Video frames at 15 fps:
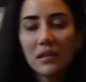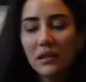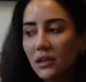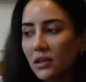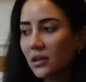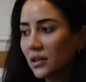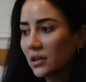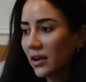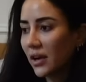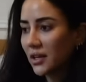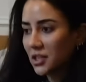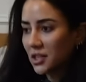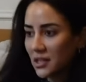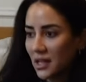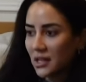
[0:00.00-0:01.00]
little
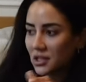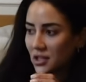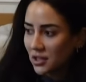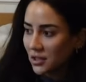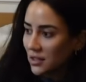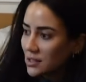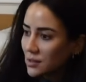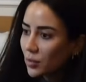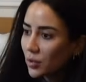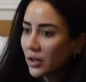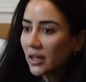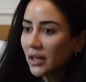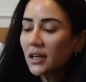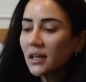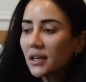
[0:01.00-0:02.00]
crush session this
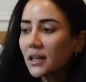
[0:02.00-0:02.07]
morning.